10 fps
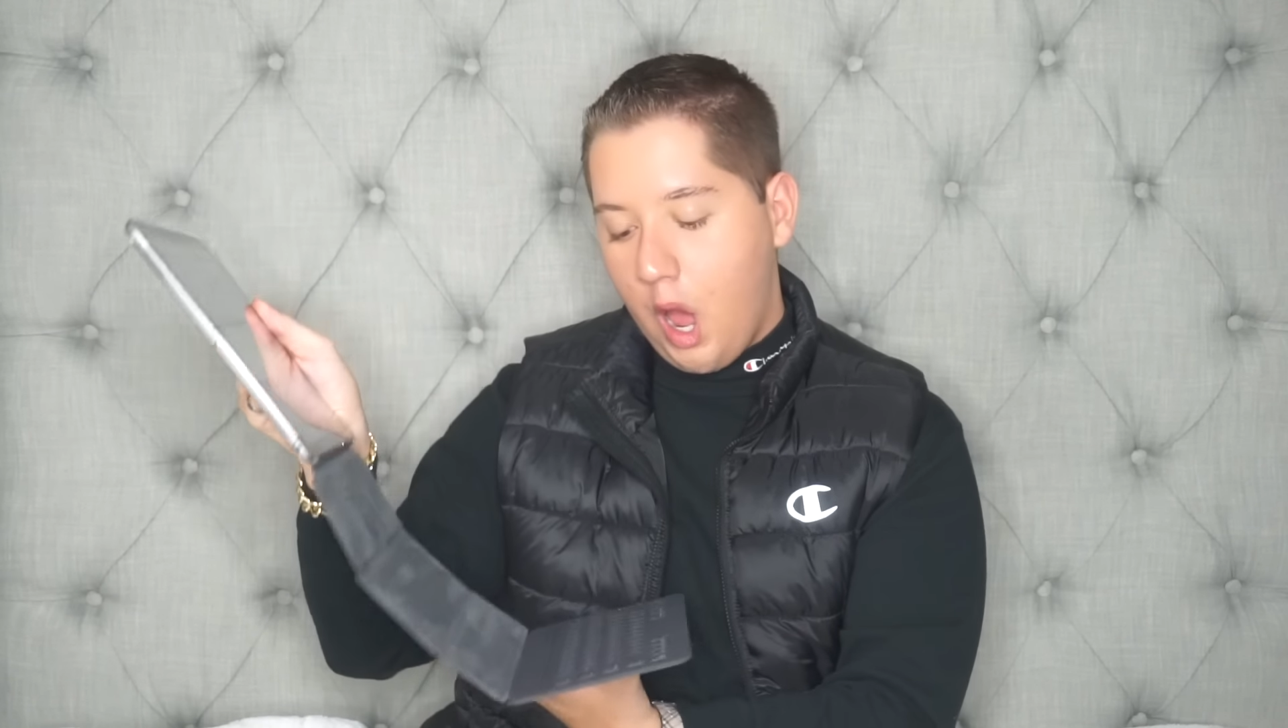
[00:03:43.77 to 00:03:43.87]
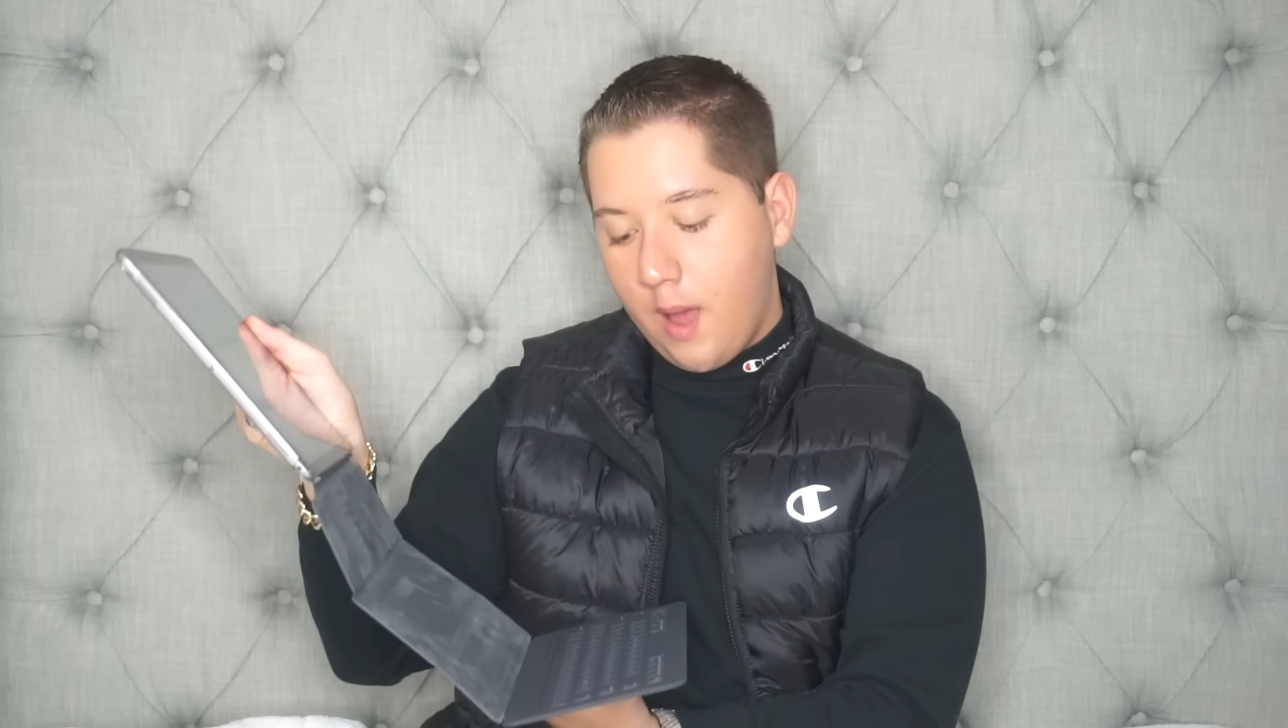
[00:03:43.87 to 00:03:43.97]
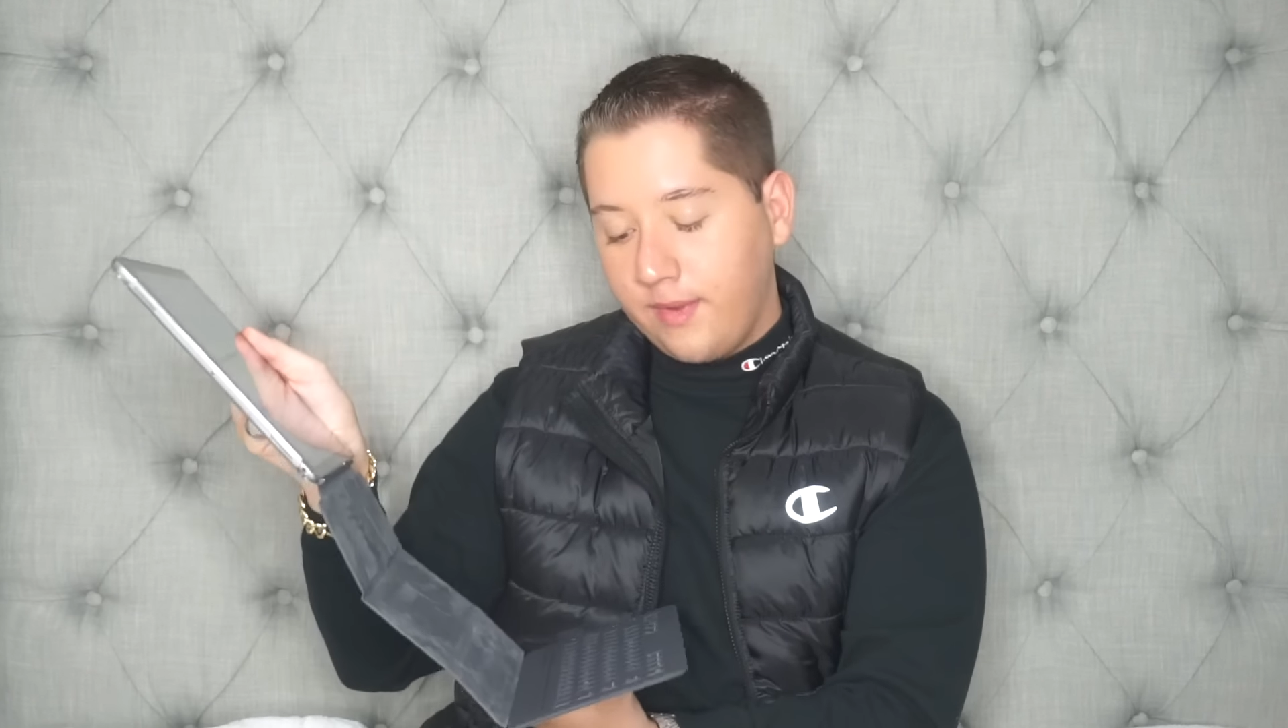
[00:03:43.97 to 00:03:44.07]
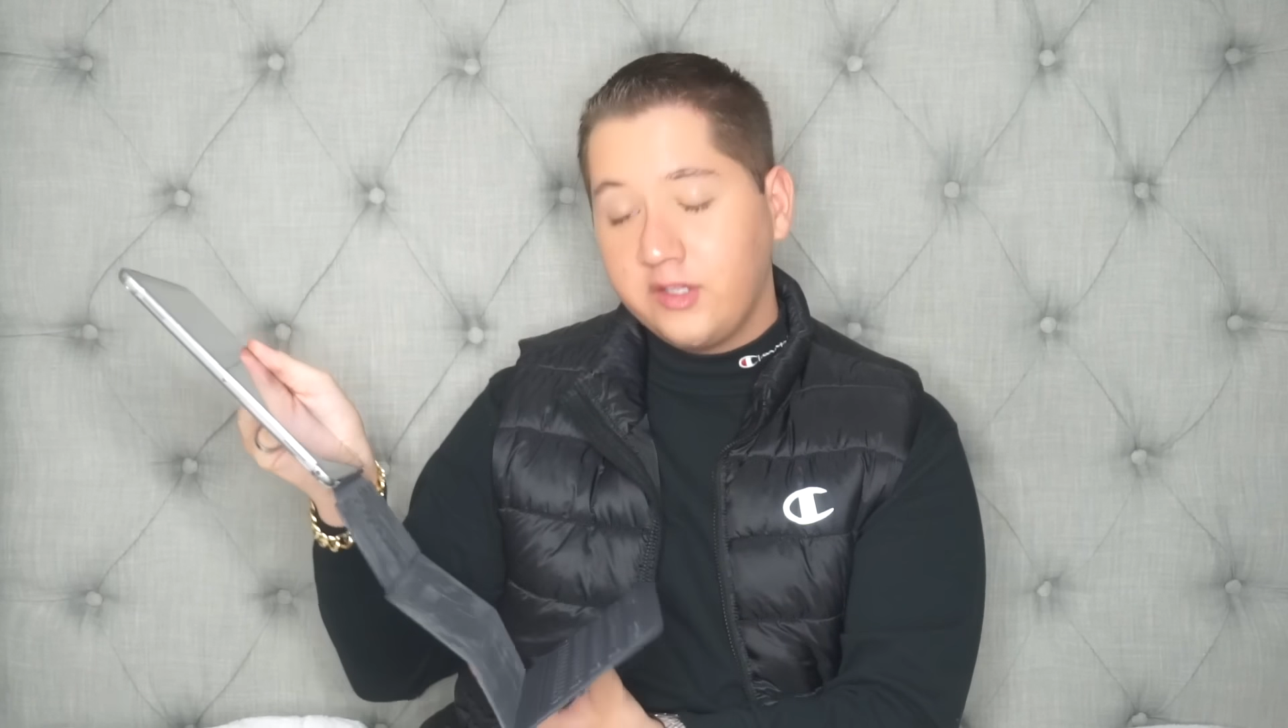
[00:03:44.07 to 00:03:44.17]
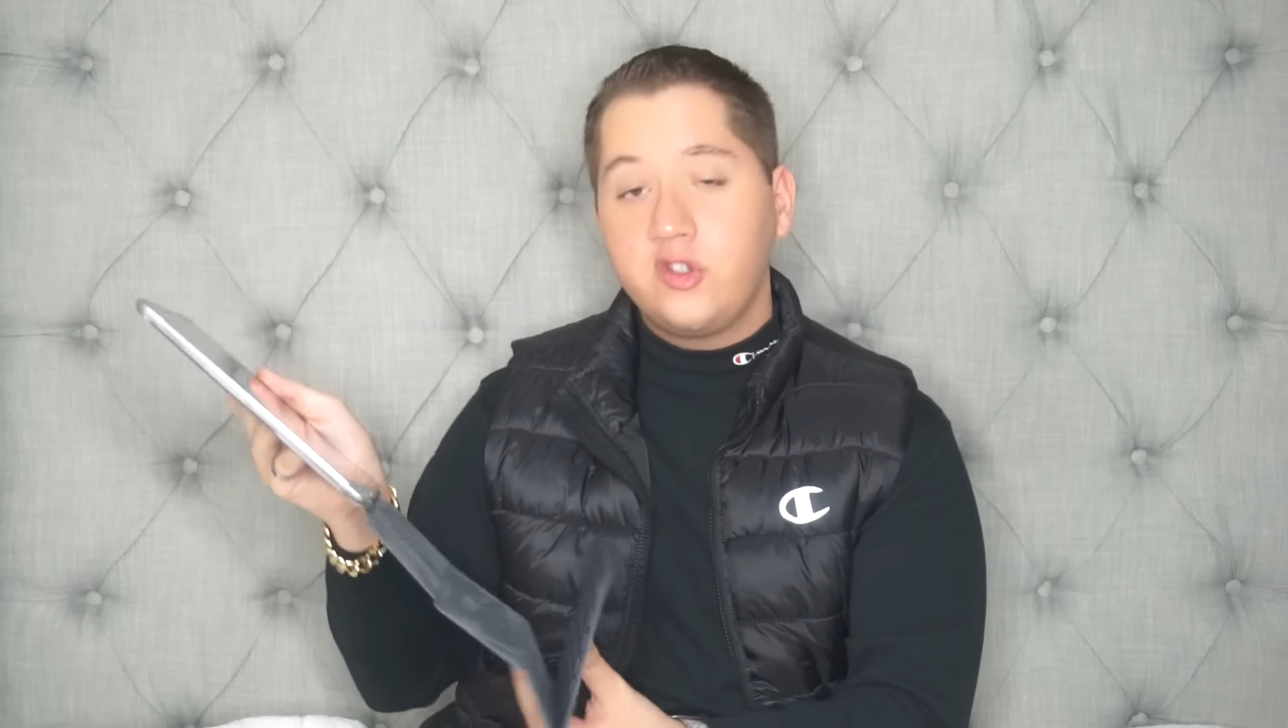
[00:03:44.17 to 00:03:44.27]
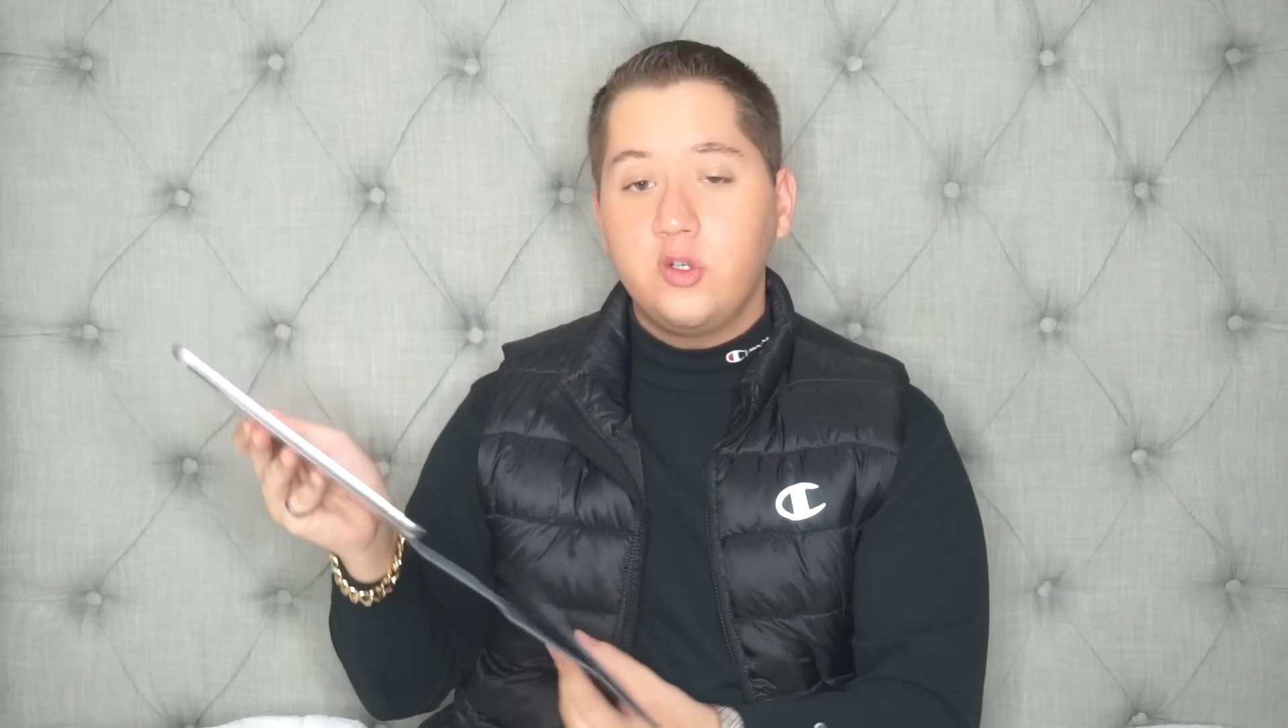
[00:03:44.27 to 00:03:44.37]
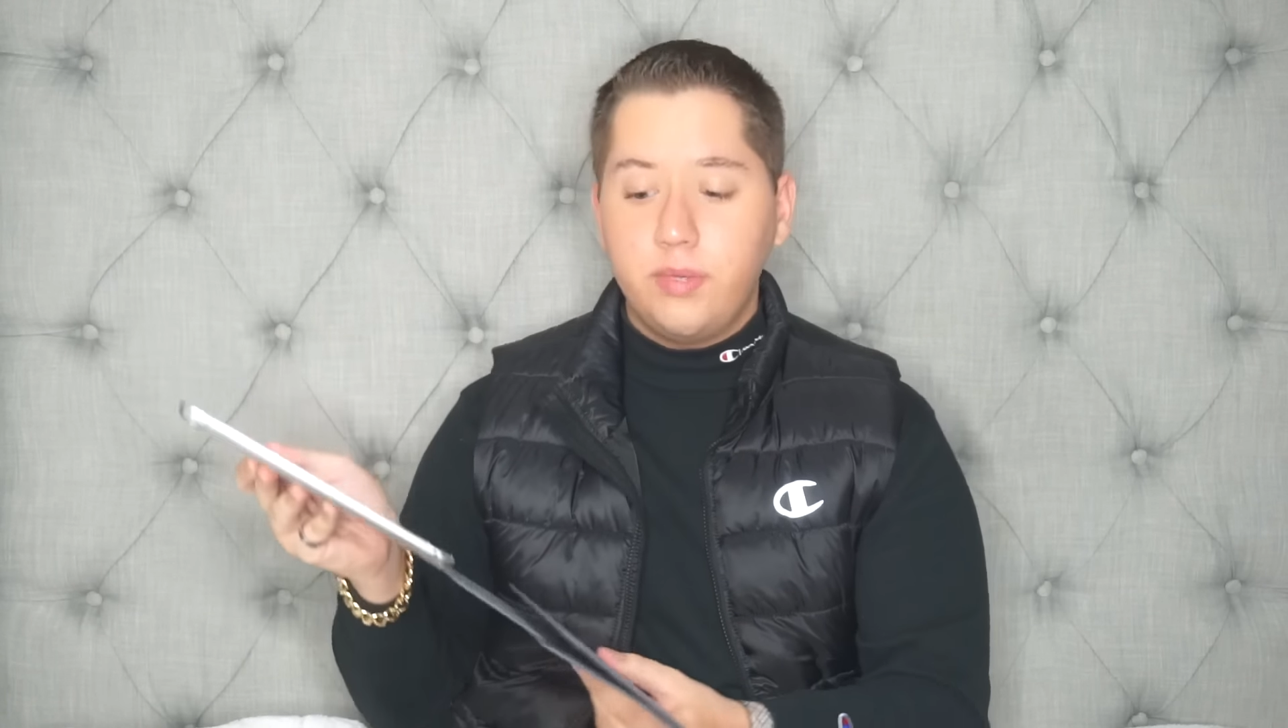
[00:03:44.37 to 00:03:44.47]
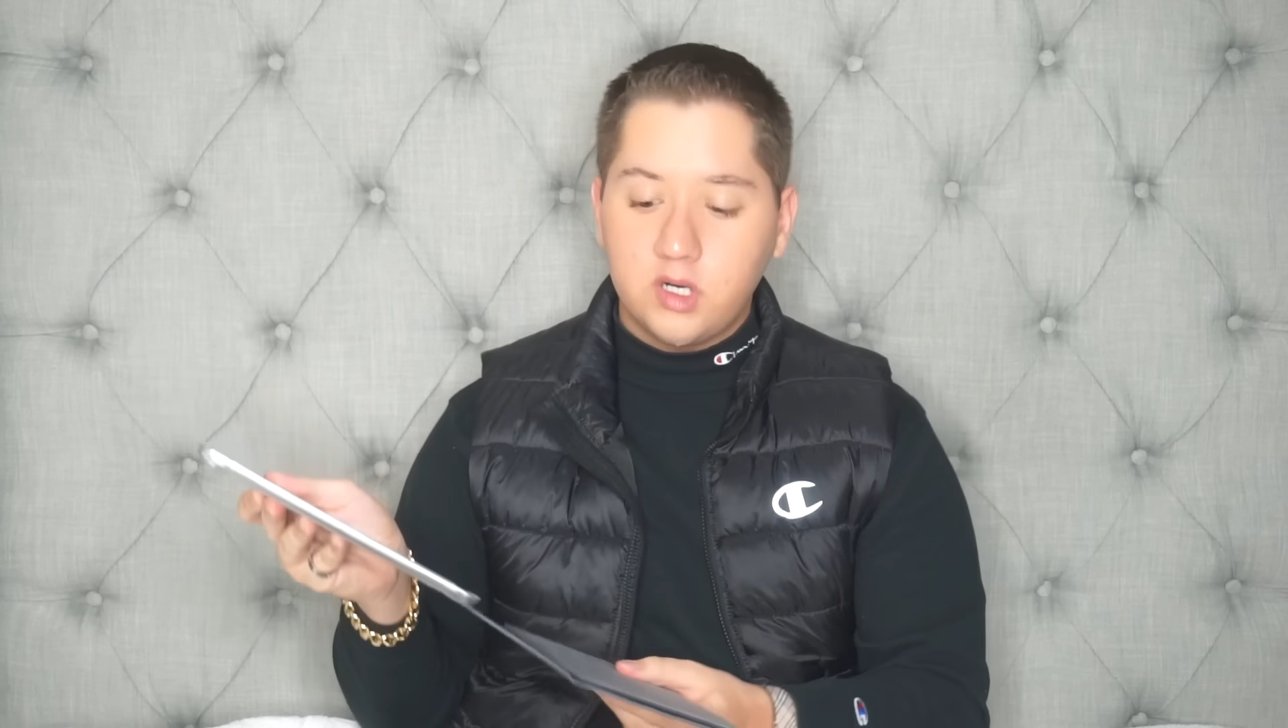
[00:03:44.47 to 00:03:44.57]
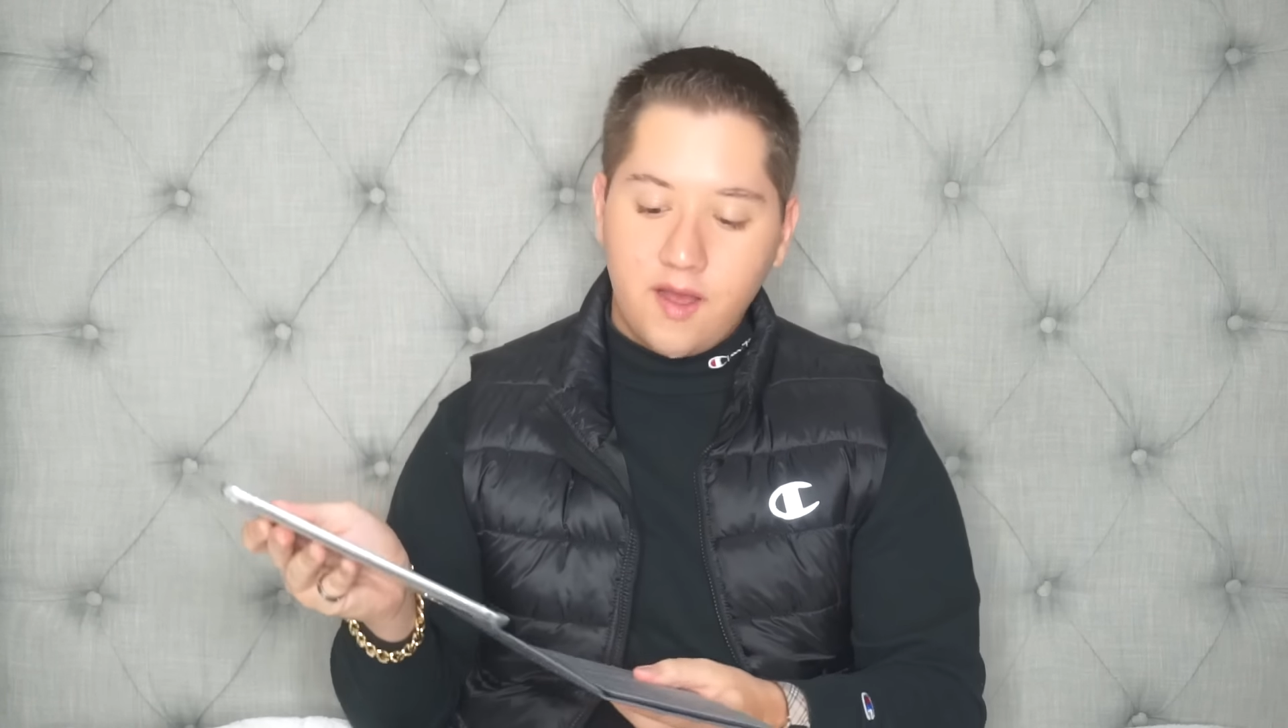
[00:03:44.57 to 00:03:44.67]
It's super